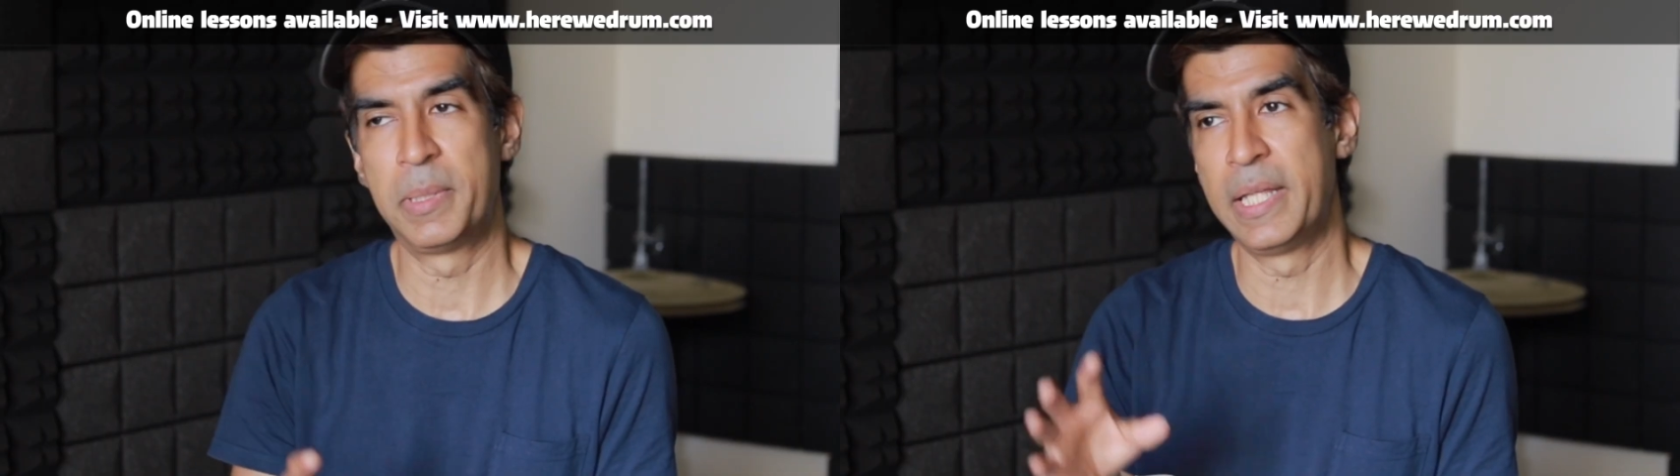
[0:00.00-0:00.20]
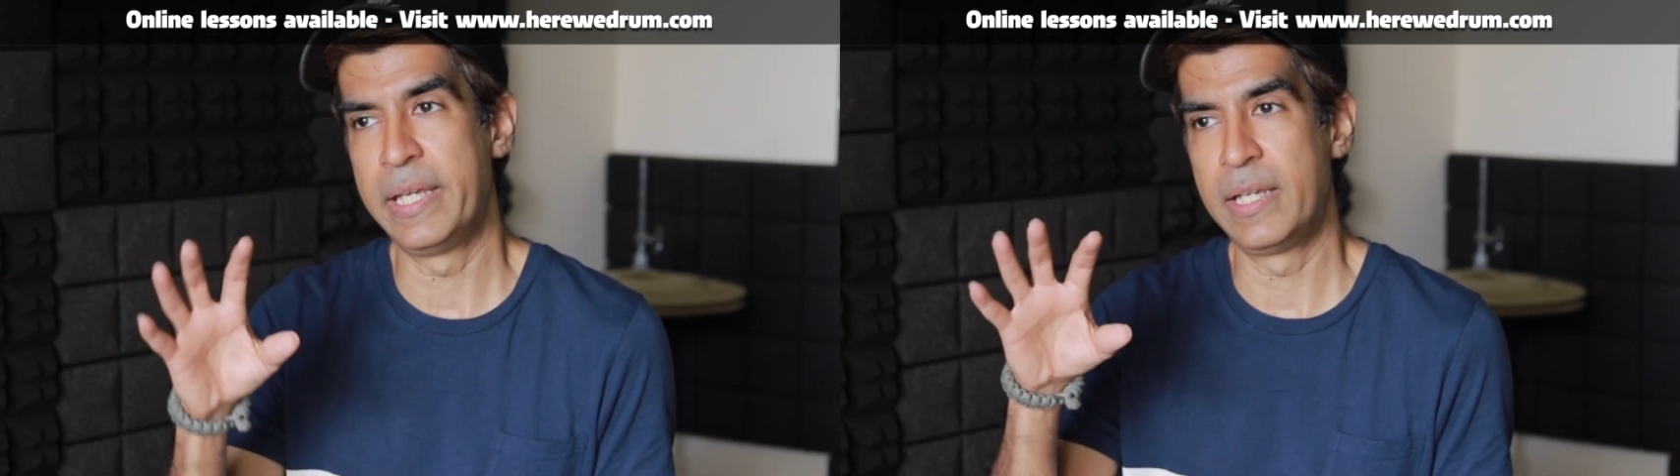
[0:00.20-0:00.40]

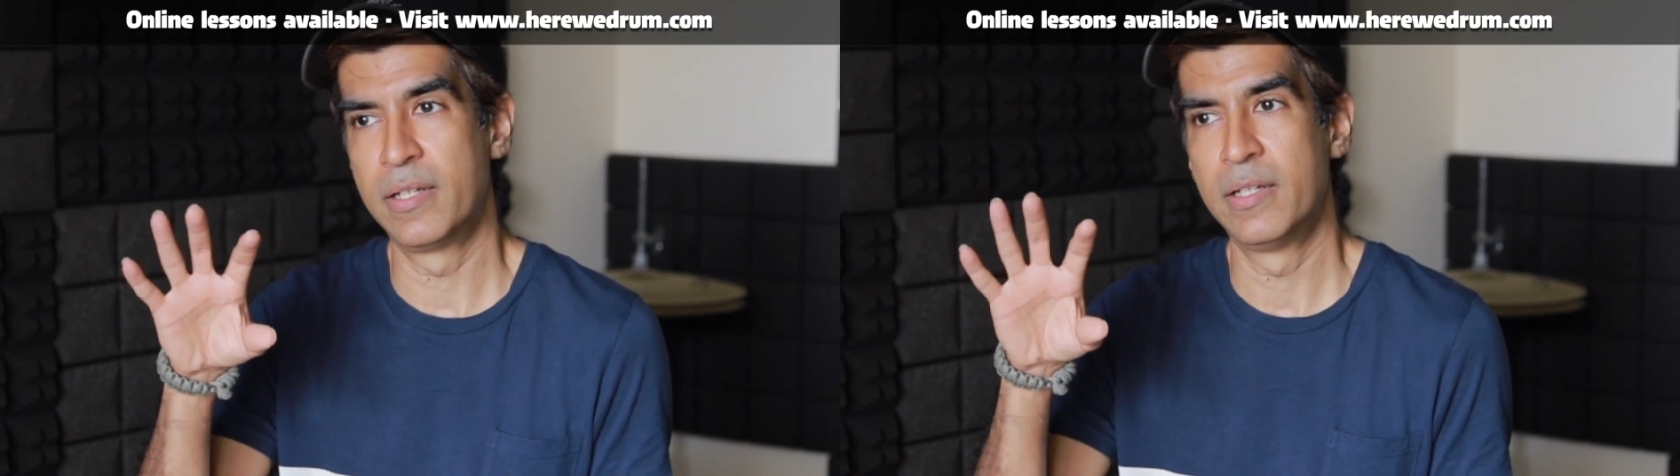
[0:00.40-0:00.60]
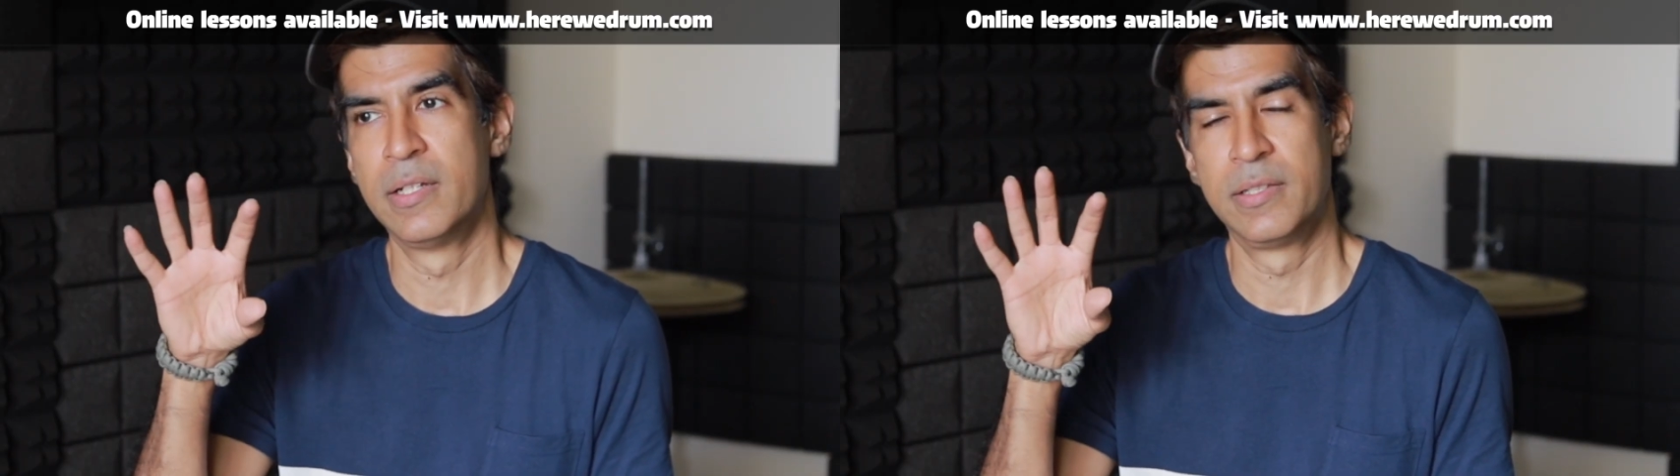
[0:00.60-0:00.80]

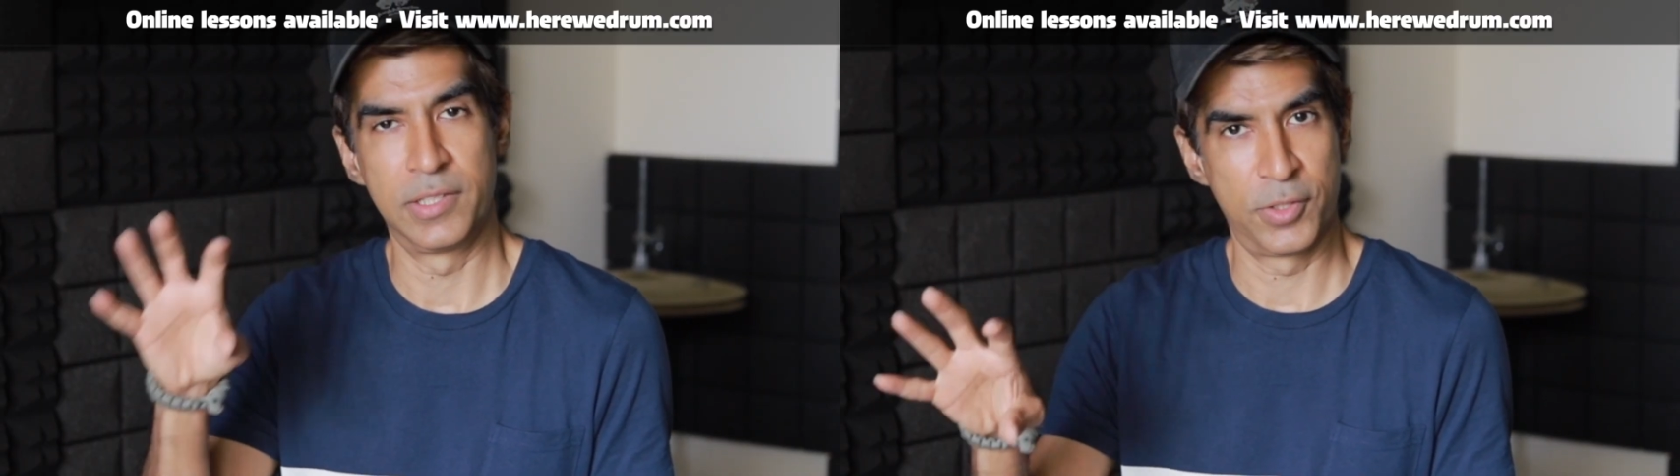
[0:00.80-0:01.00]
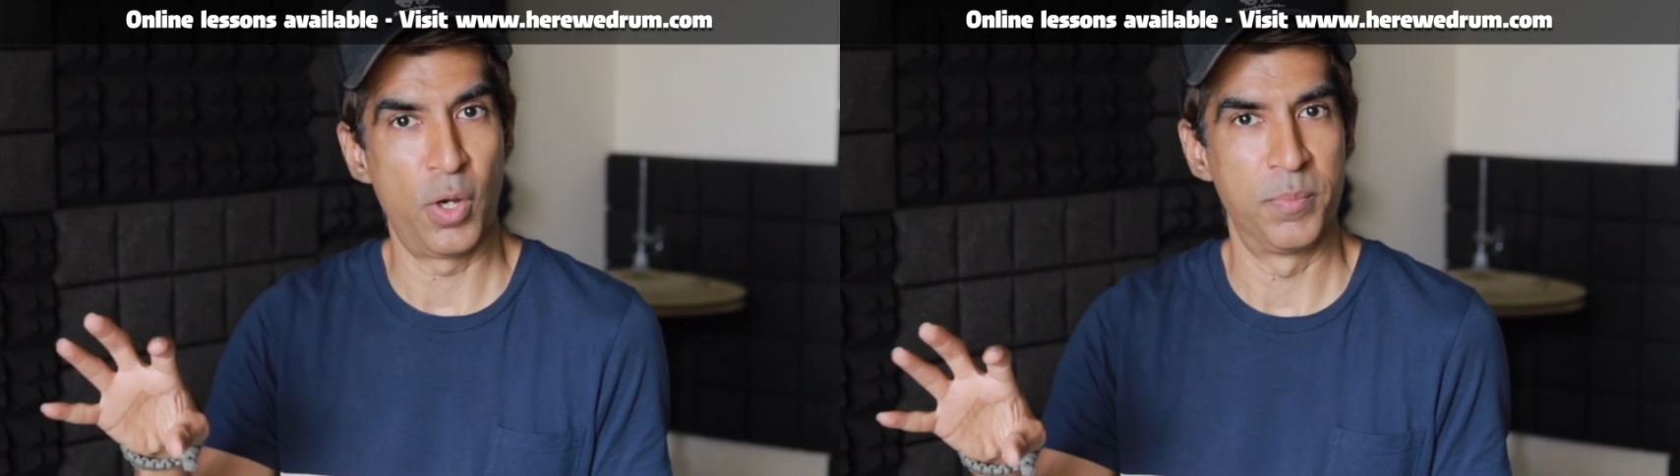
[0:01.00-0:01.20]
playing
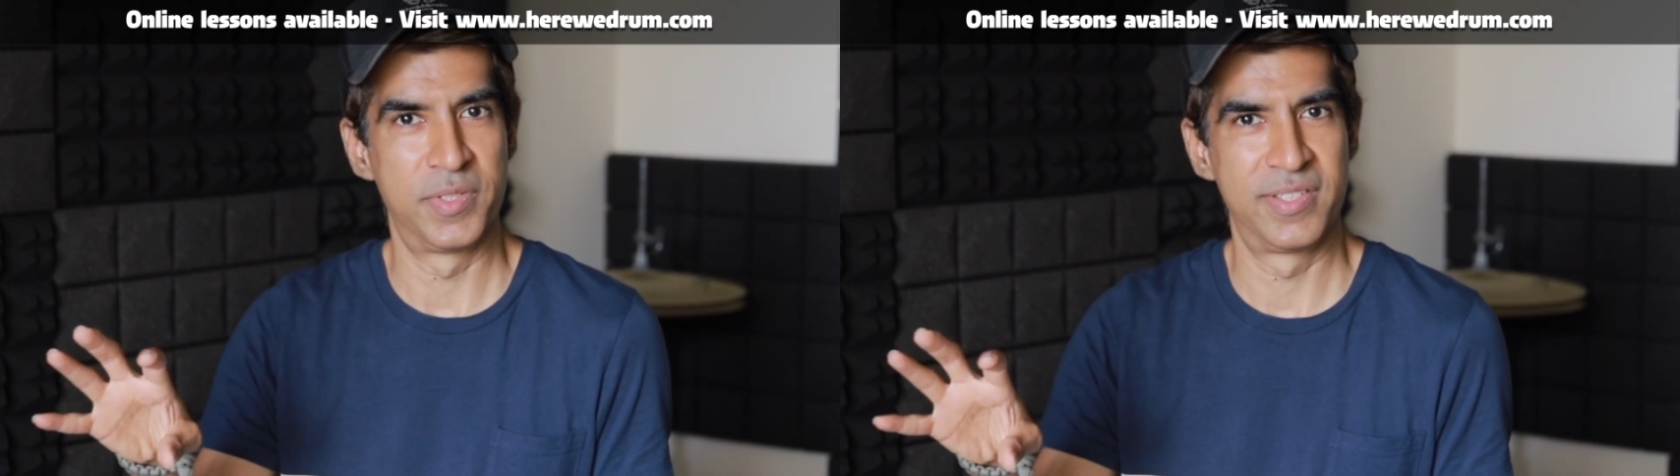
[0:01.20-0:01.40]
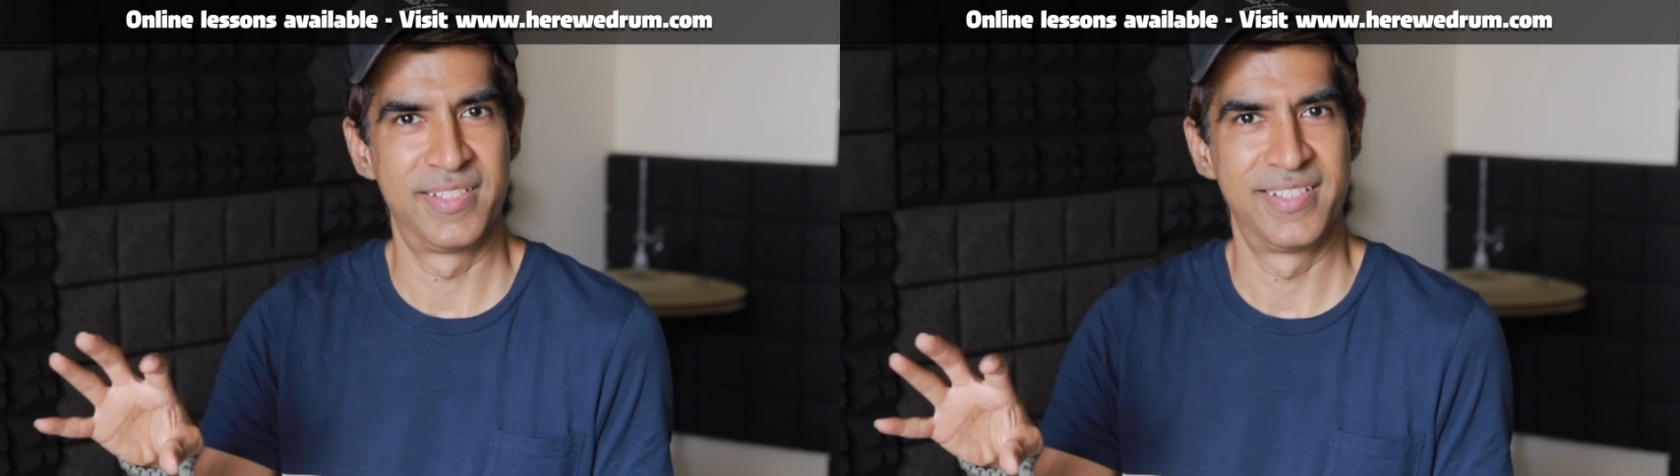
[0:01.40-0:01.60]
the
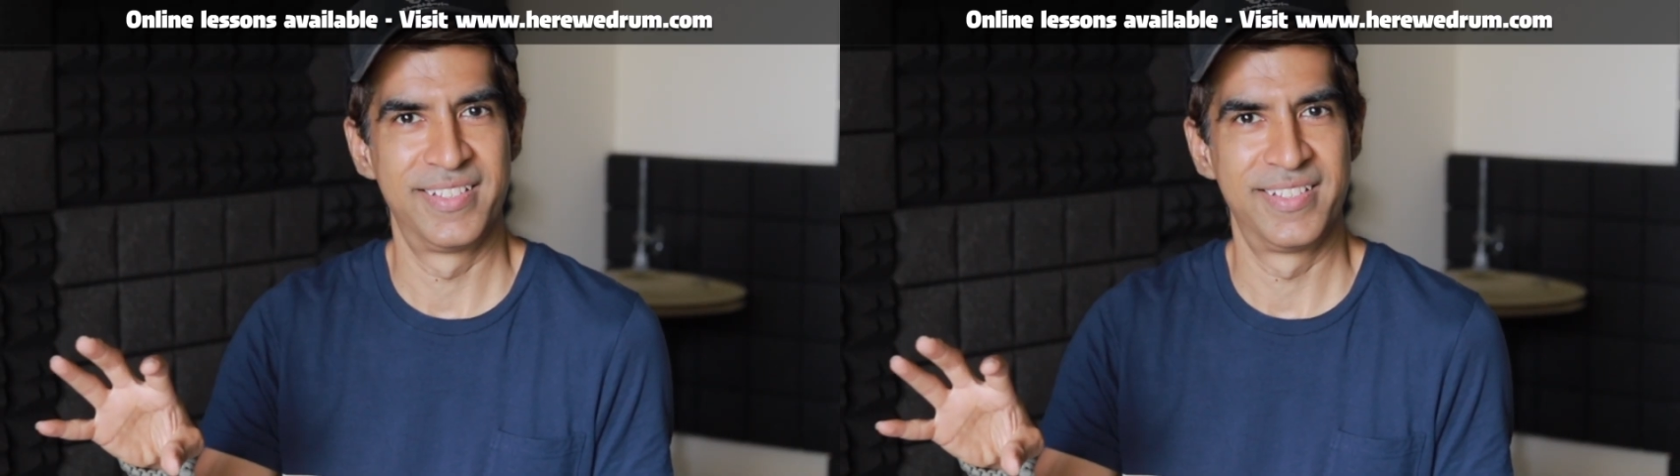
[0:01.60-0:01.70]
toms.